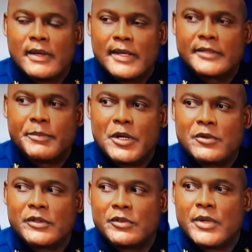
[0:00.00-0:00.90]
I
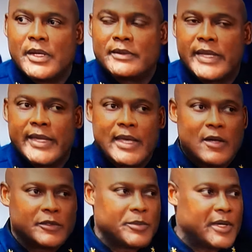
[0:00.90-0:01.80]
spoke to
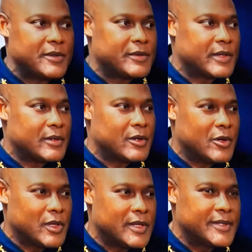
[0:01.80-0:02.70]
Takeoff's mother
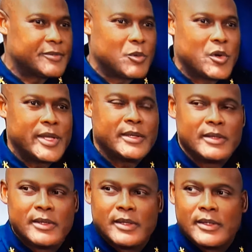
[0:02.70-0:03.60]
early this morning,
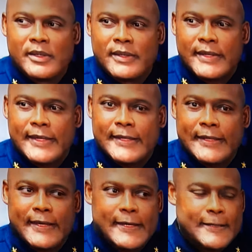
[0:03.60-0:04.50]

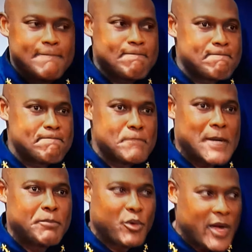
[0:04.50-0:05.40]
and
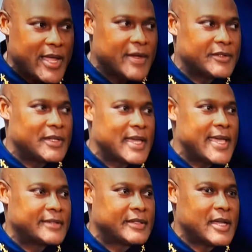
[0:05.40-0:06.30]
my prayers, and
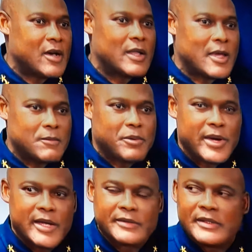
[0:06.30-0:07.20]
I ask that all our
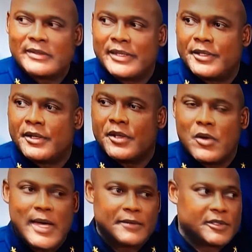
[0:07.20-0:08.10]
prayers continue to
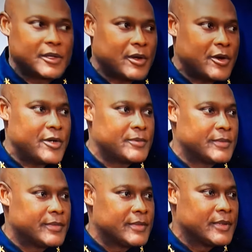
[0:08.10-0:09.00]
go out to her
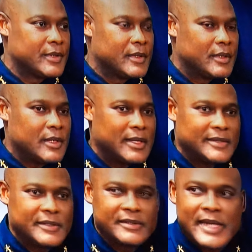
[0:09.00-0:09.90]
and
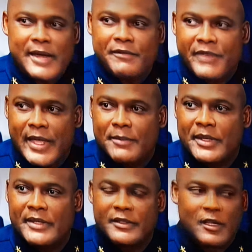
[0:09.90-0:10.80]
his entire
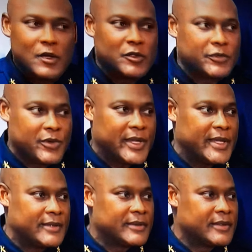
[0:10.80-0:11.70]
family, his close
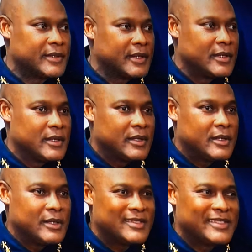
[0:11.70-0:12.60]
friends,
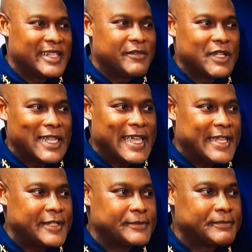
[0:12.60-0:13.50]
the city of
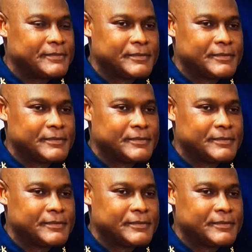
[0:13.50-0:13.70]
Atlanta,